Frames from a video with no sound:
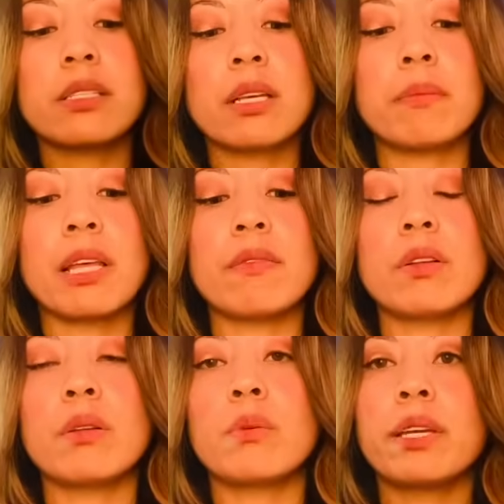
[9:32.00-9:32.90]
some
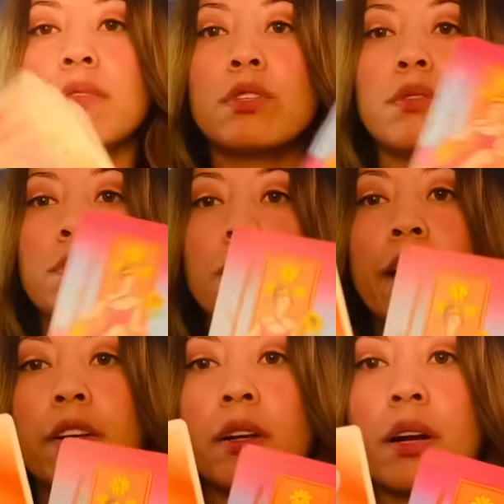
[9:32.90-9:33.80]
level we have two
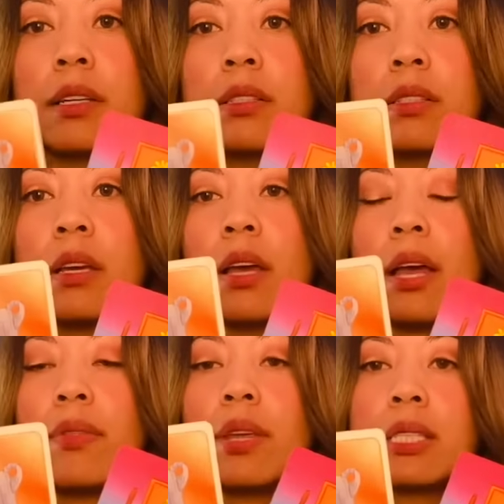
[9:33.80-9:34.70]
fire cards
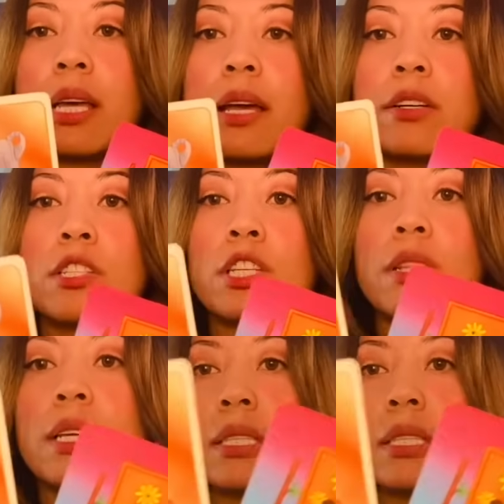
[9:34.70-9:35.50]
and that's the energy that's